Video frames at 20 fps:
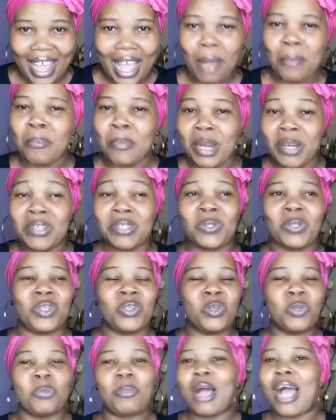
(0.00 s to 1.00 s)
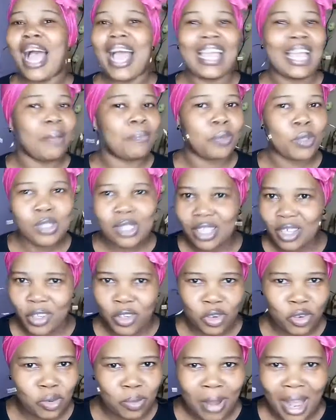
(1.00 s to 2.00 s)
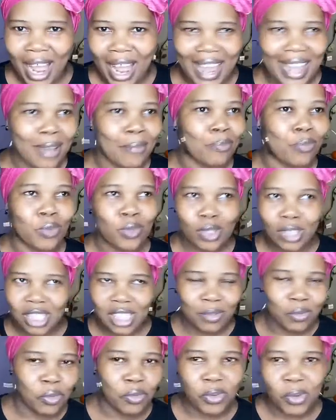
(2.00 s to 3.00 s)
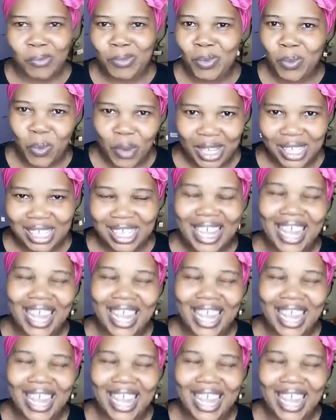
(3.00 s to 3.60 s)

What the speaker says: I'm married to a Yoruba. I am not a Yoruba. I am not even from the West.